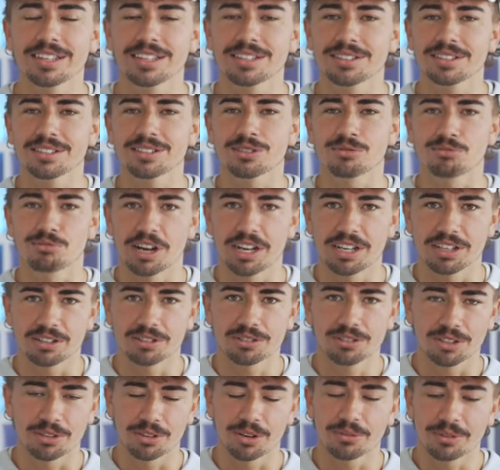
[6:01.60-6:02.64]
this is a render,
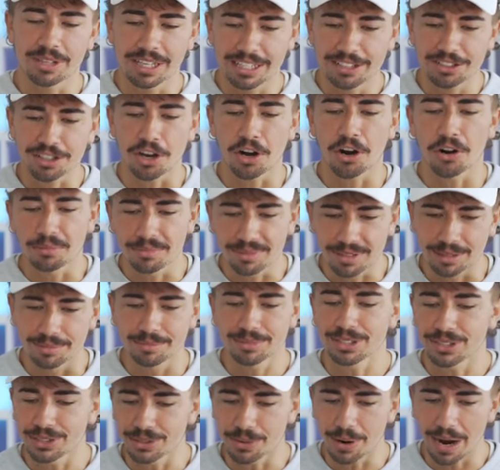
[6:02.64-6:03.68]
so don't get your hopes
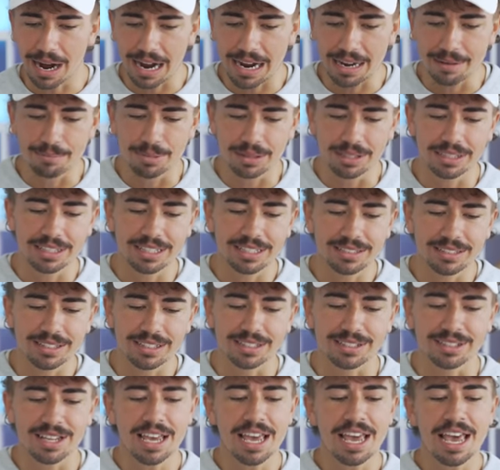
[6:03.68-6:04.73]
up too high, but this
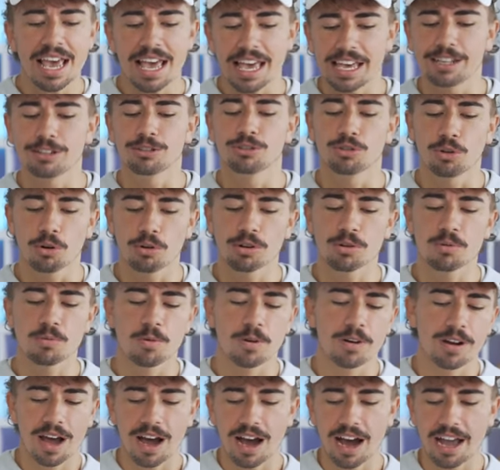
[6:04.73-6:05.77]
is a Jordan
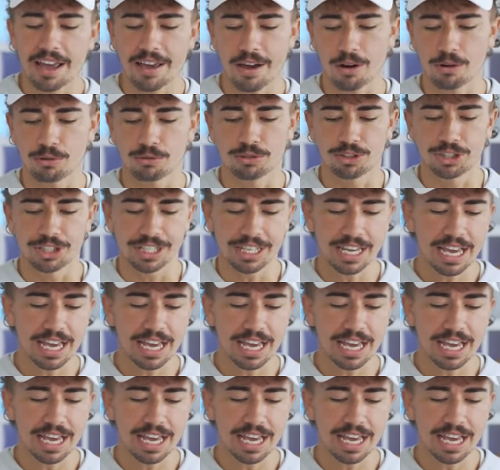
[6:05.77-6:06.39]
1 High OG